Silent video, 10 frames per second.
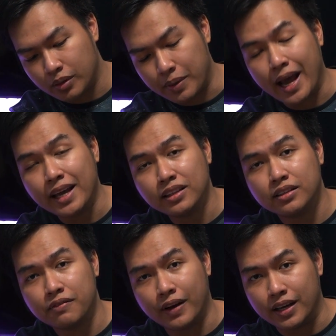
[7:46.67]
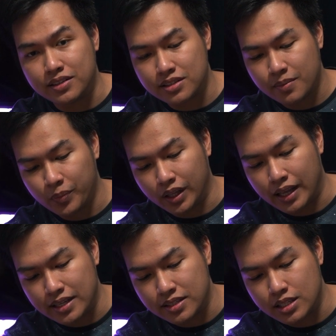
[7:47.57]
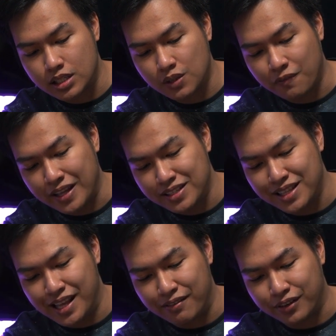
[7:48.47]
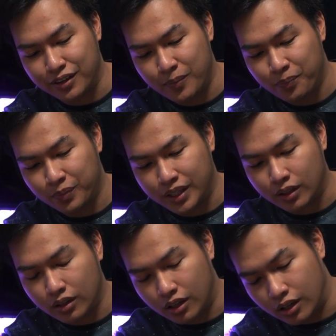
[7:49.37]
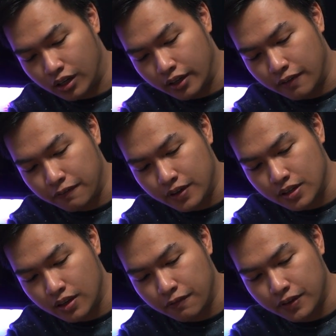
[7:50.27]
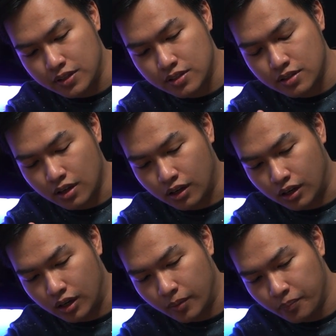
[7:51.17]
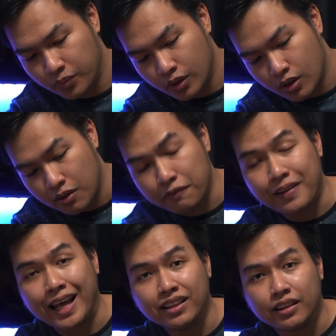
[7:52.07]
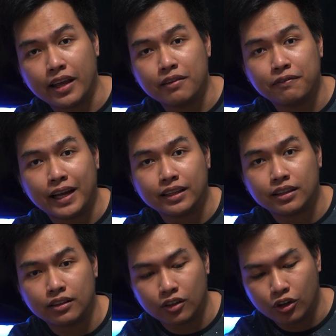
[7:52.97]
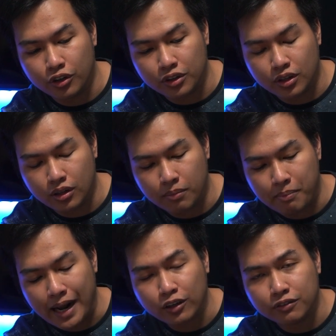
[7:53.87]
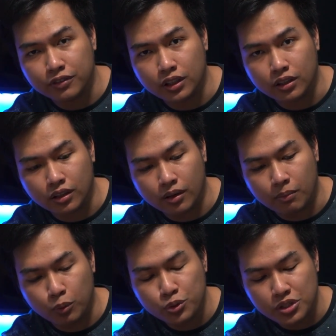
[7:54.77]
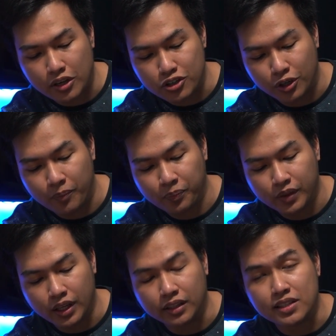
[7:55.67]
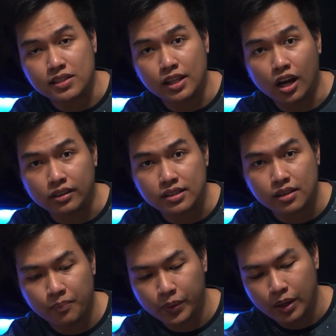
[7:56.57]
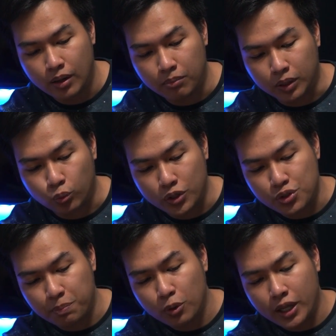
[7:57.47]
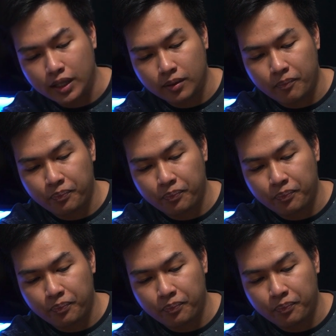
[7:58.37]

behind the device, it has this fancy lever that if it's laying flat on the back of the BoostStation, it is locked. But once you pull it,